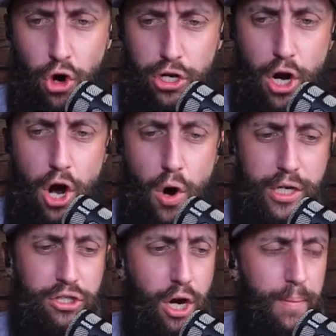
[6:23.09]
you know, and
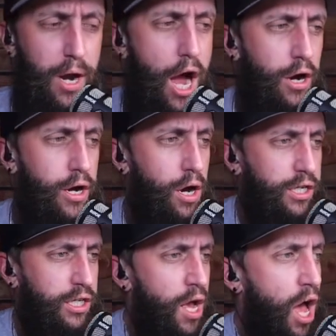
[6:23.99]
he's coming out here and
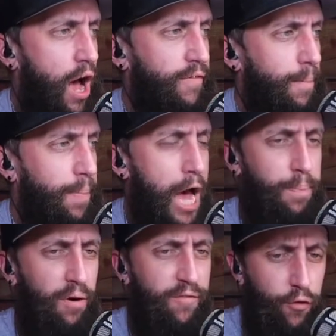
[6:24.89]
he's having a bad
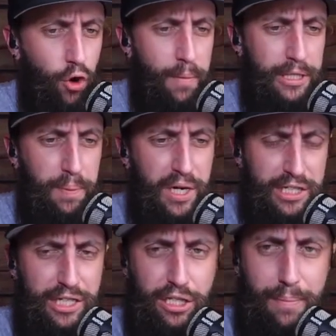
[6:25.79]
performance because
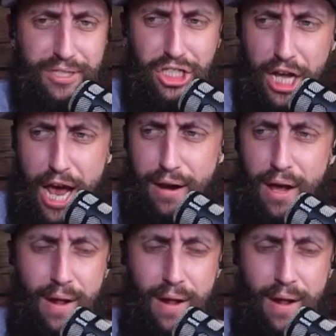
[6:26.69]
he's upset